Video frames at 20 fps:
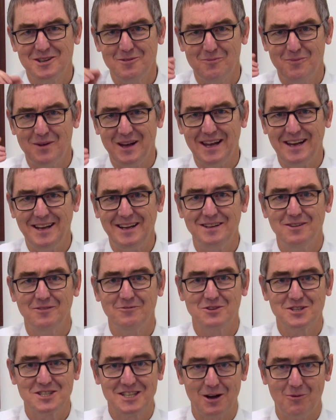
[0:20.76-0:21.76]
it mean
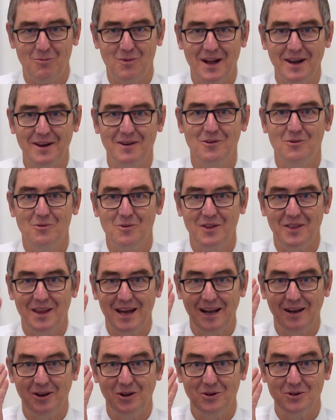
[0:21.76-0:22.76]
for someone when
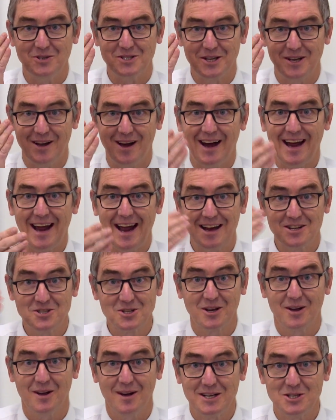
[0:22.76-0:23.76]
they lose an eye? How's
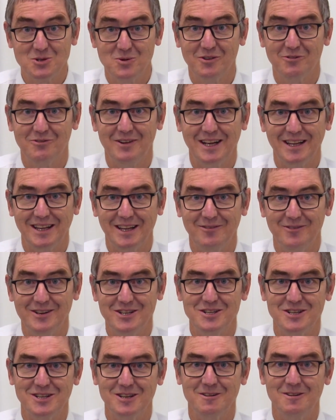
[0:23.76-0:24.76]
it going to affect their
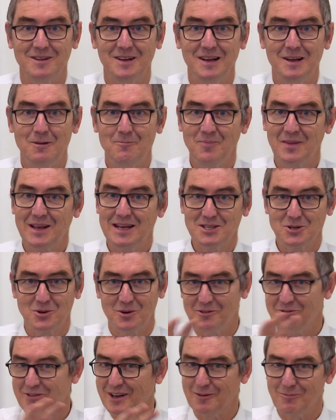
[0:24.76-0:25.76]
vision? It's
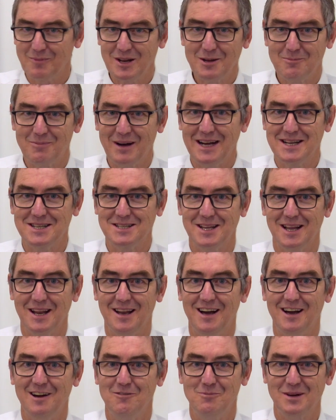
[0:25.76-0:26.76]
going to affect many parts of their
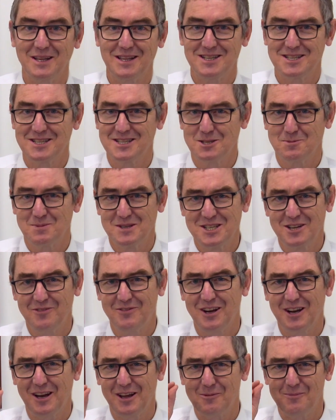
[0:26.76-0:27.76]
life, but this is
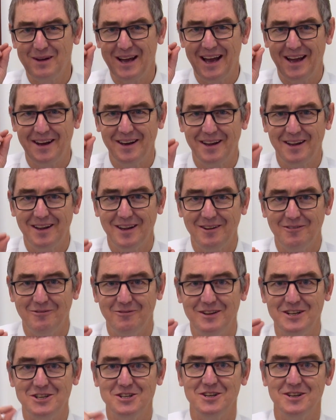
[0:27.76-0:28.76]
specifically about
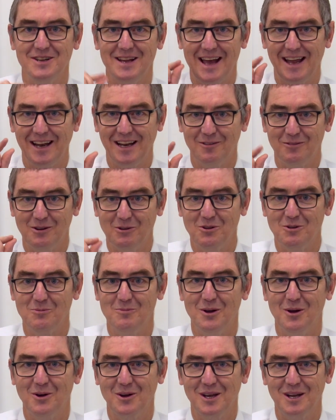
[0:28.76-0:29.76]
vision and living with
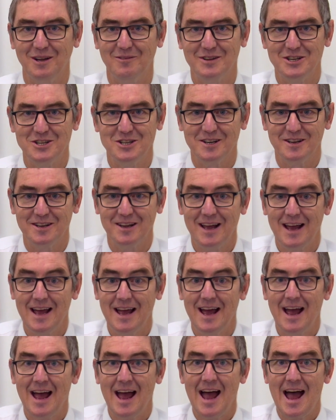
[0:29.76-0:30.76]
monocular vision.
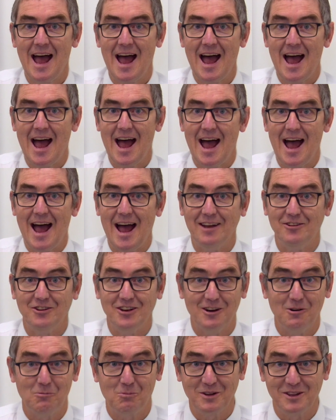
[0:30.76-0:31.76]
And to
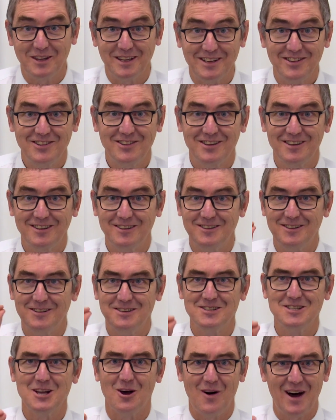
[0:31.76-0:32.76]
help with this,
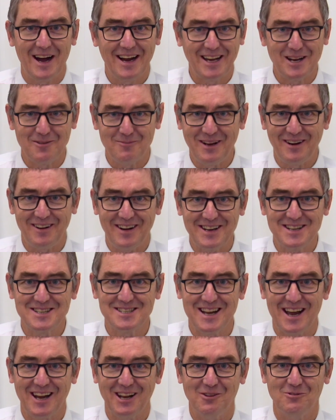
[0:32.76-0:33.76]
so I get a better
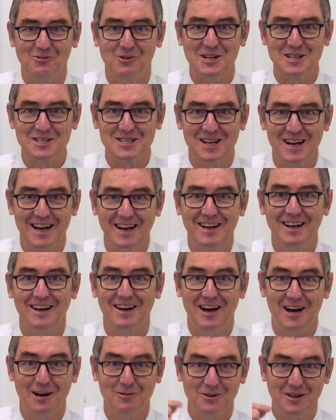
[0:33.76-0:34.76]
understanding of what it's like,
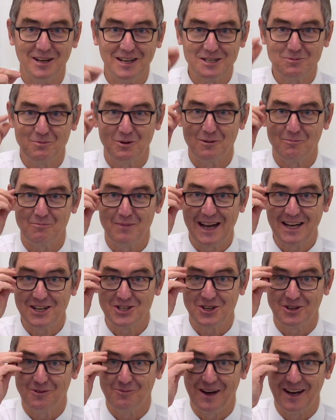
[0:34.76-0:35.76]
I'm going to put a
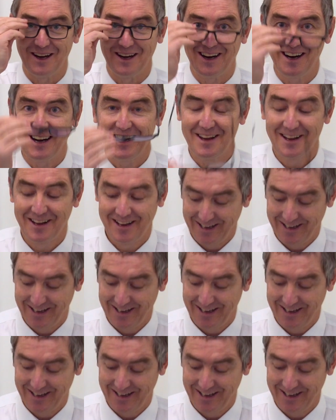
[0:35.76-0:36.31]
patch on my eye,